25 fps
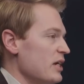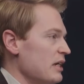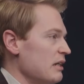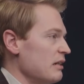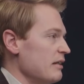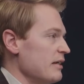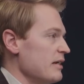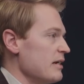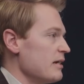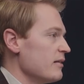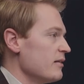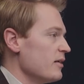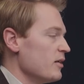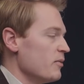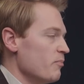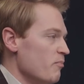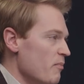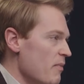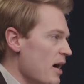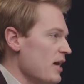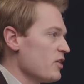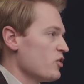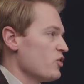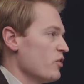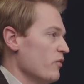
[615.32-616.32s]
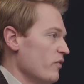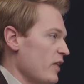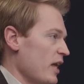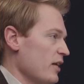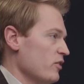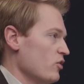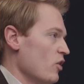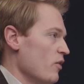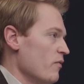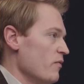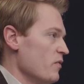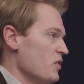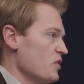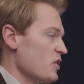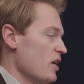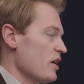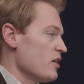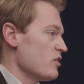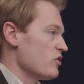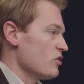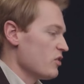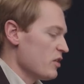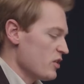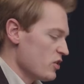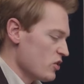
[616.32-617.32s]
clear that much of that
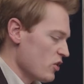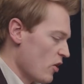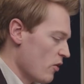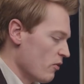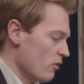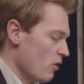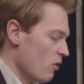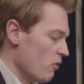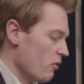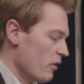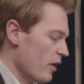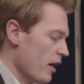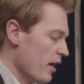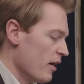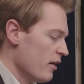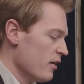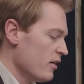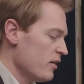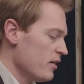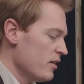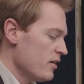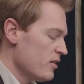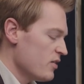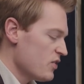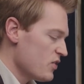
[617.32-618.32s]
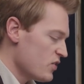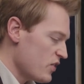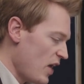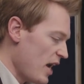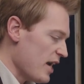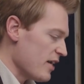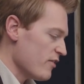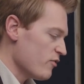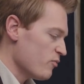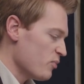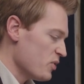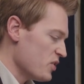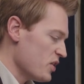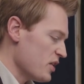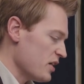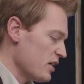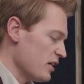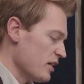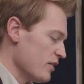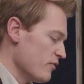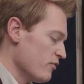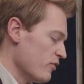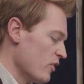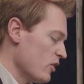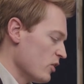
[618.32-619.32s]
conversation is no longer safe,
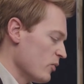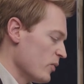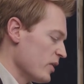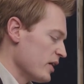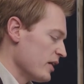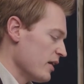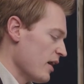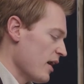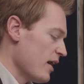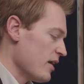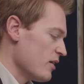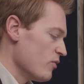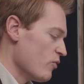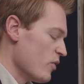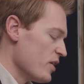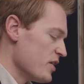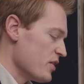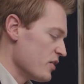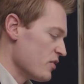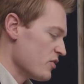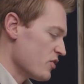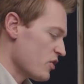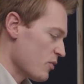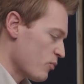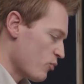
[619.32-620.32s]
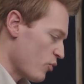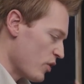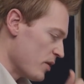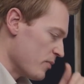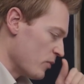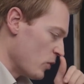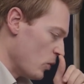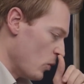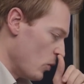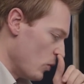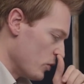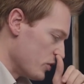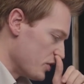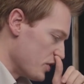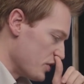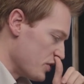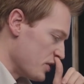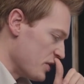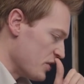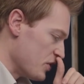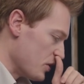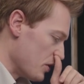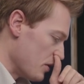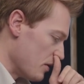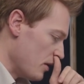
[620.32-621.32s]
particularly following a recent Supreme Court
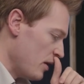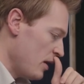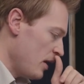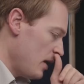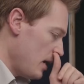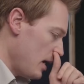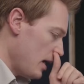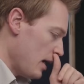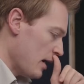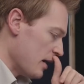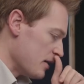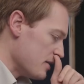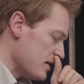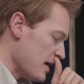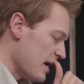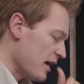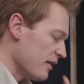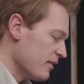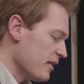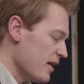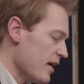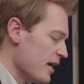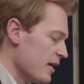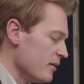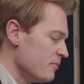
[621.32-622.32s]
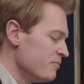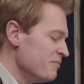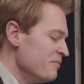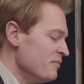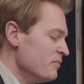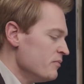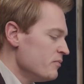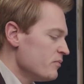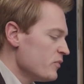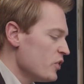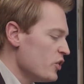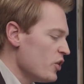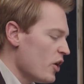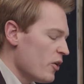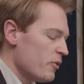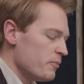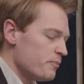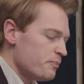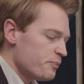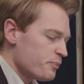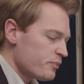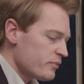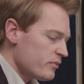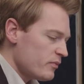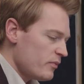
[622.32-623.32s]
decision down there.
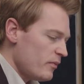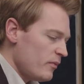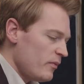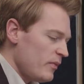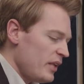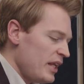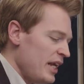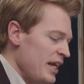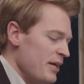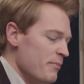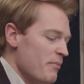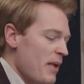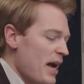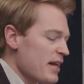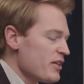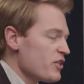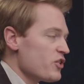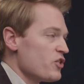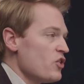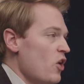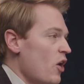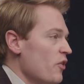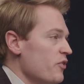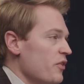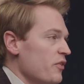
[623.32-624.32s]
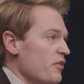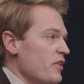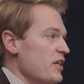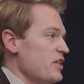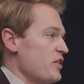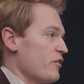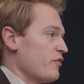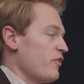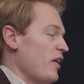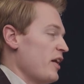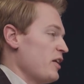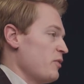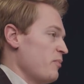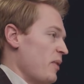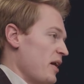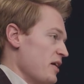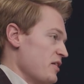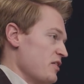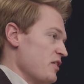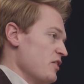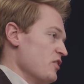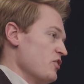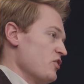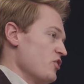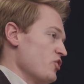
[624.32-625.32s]
It matters not that these are
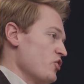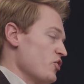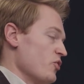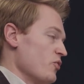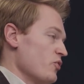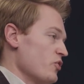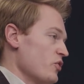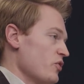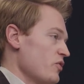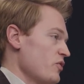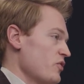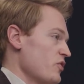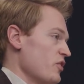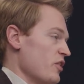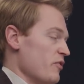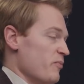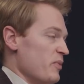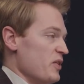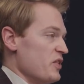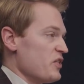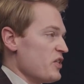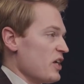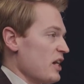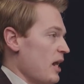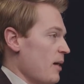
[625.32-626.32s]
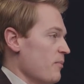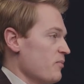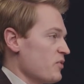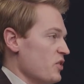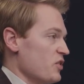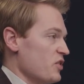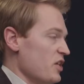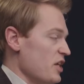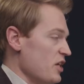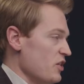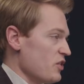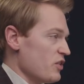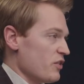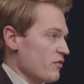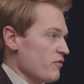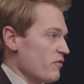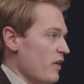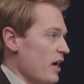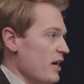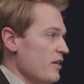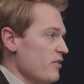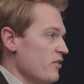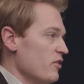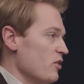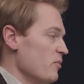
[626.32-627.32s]
faith-based institutions that have been set up to teach the
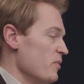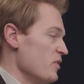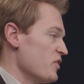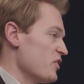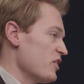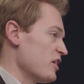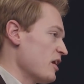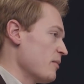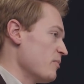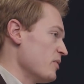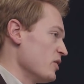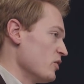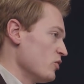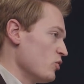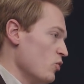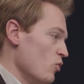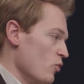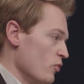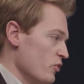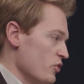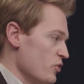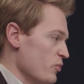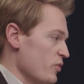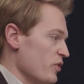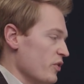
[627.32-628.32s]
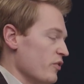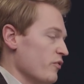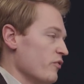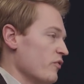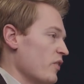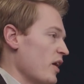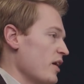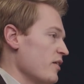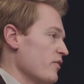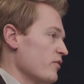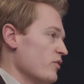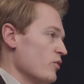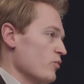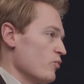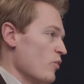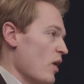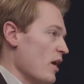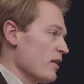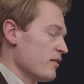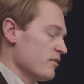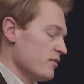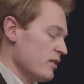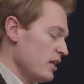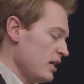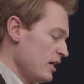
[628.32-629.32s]
faith, that have been set up in accordance with the faith, to
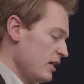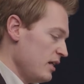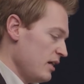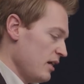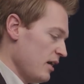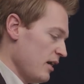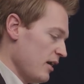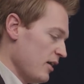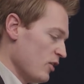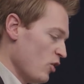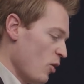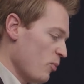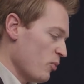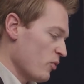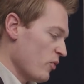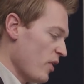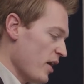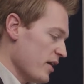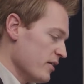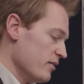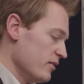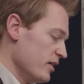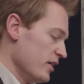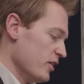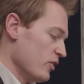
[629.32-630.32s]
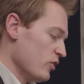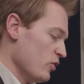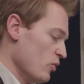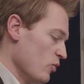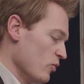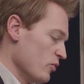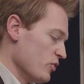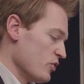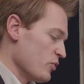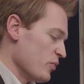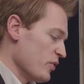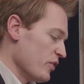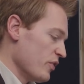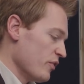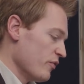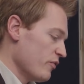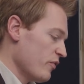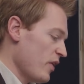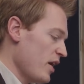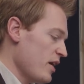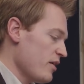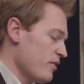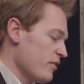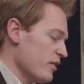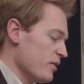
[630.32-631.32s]
run and operate in accordance with the
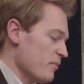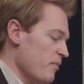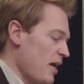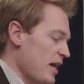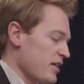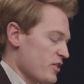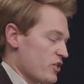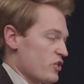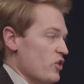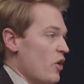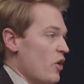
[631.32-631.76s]
faith. It matters